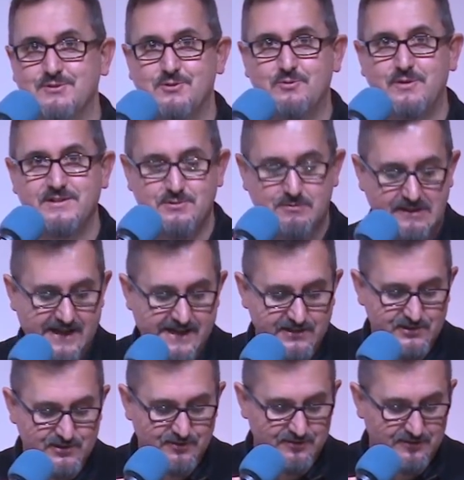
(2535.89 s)
or ones related
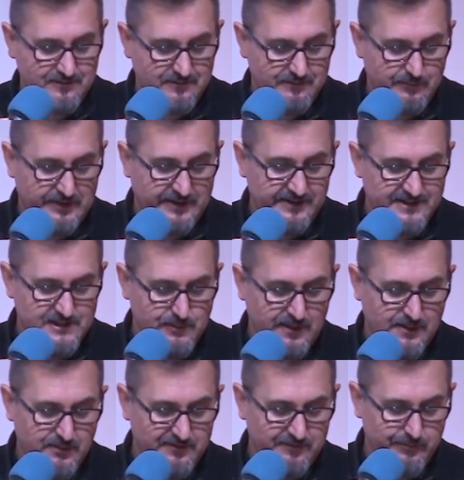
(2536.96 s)
to plugins
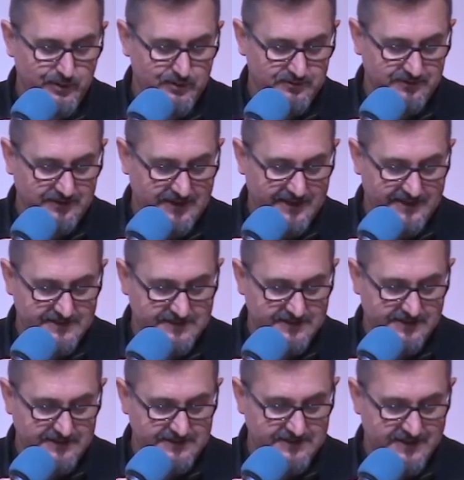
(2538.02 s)
people have built and case
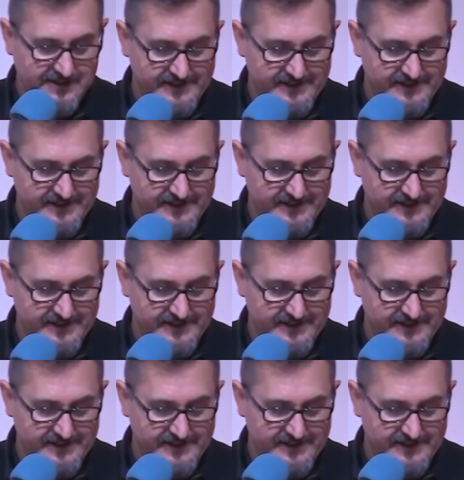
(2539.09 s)
studies.